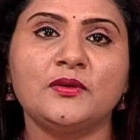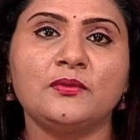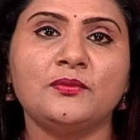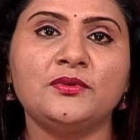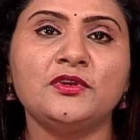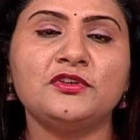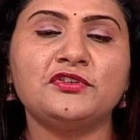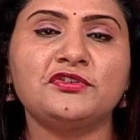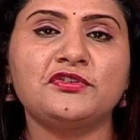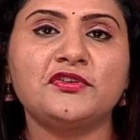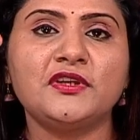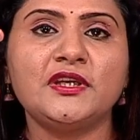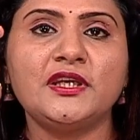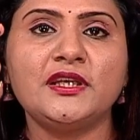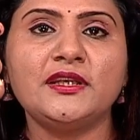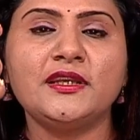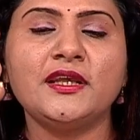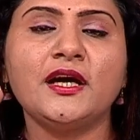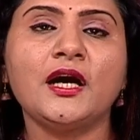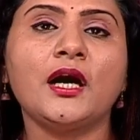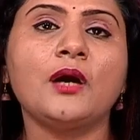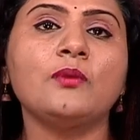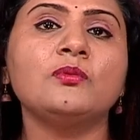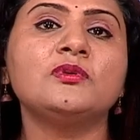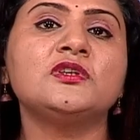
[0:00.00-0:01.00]
with a tree in
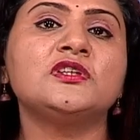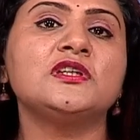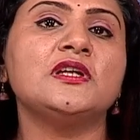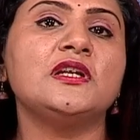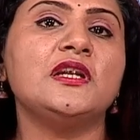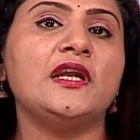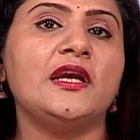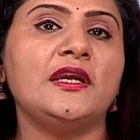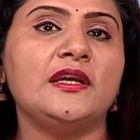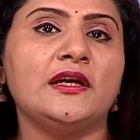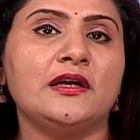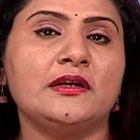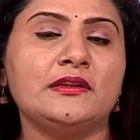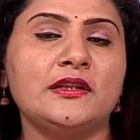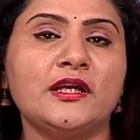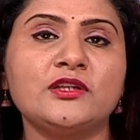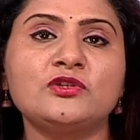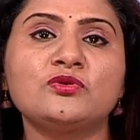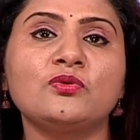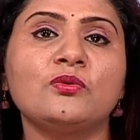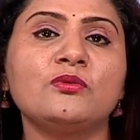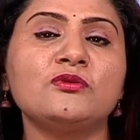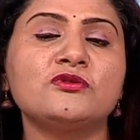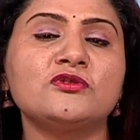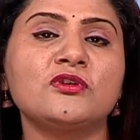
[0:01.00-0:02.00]
the outer layer, that is
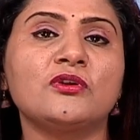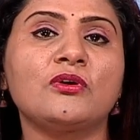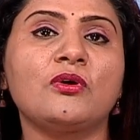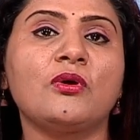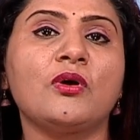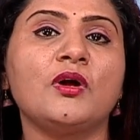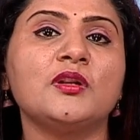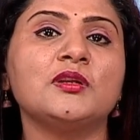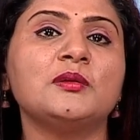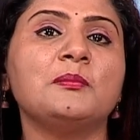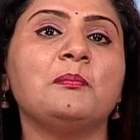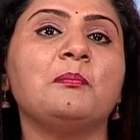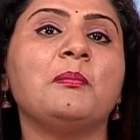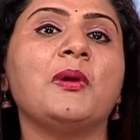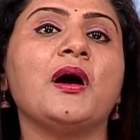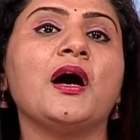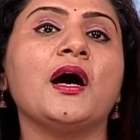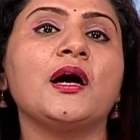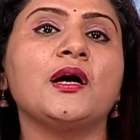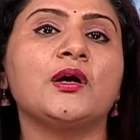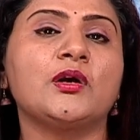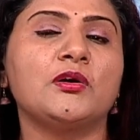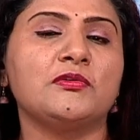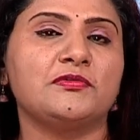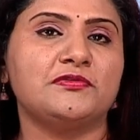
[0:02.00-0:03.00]
also called the
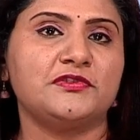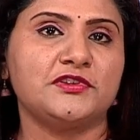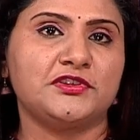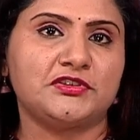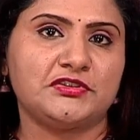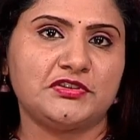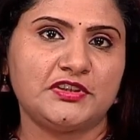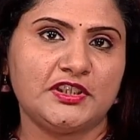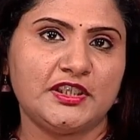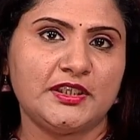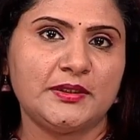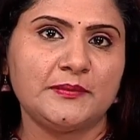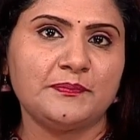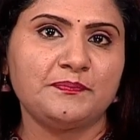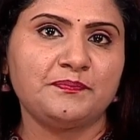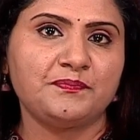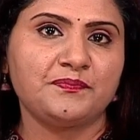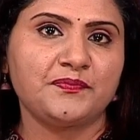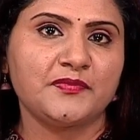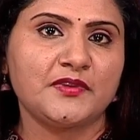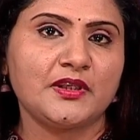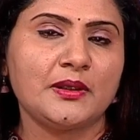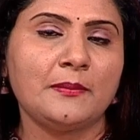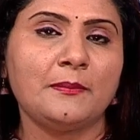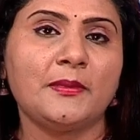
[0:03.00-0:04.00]
bark of a tree,
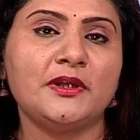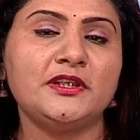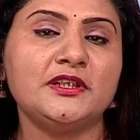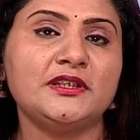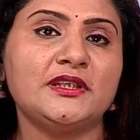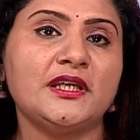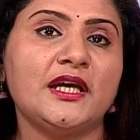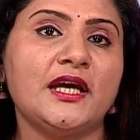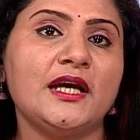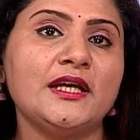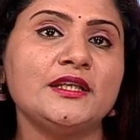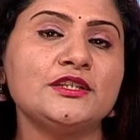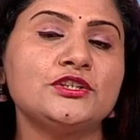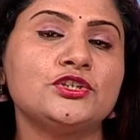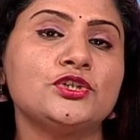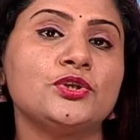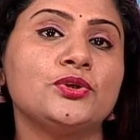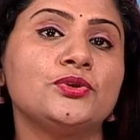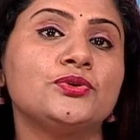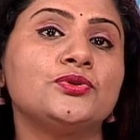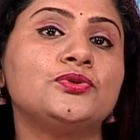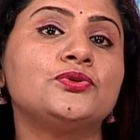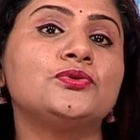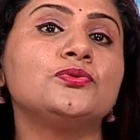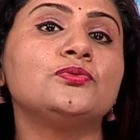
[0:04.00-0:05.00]
but it has
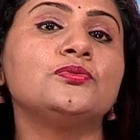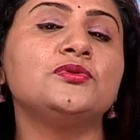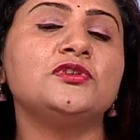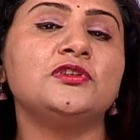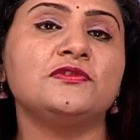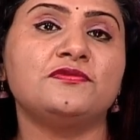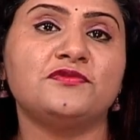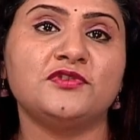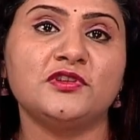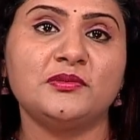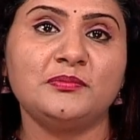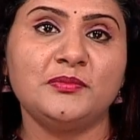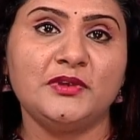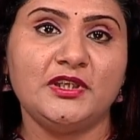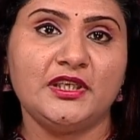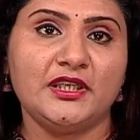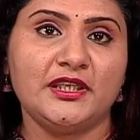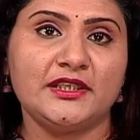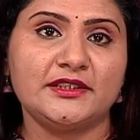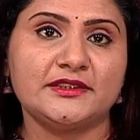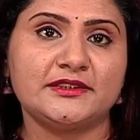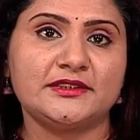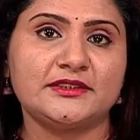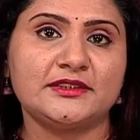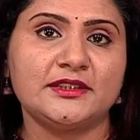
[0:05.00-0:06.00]
two different
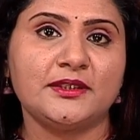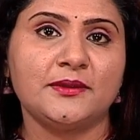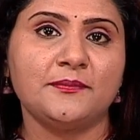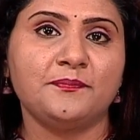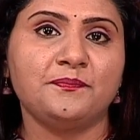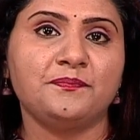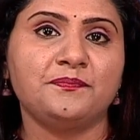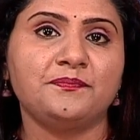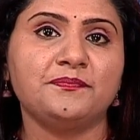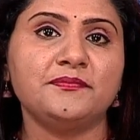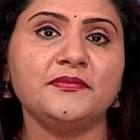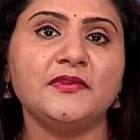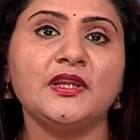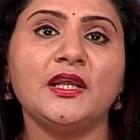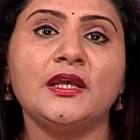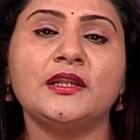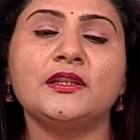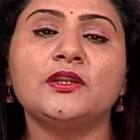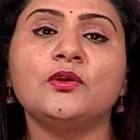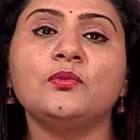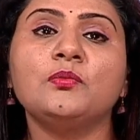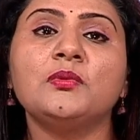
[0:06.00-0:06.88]
meanings. The